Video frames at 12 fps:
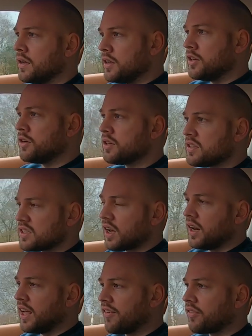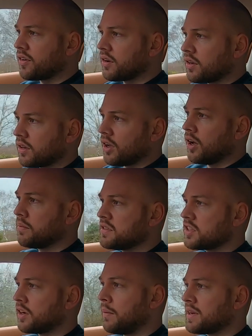You can certainly have carbon
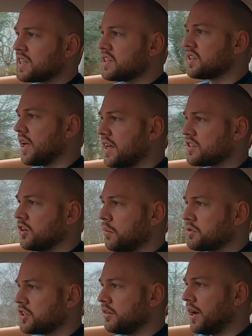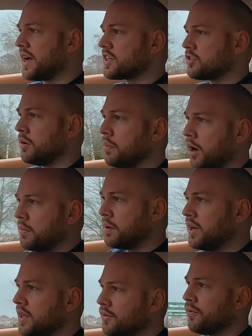ceramics as an optional extra, but I
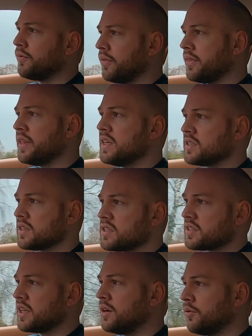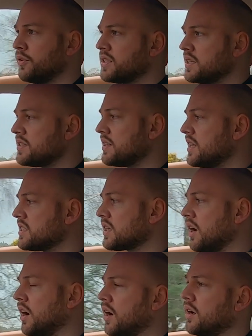believe these are steel fitted to this car.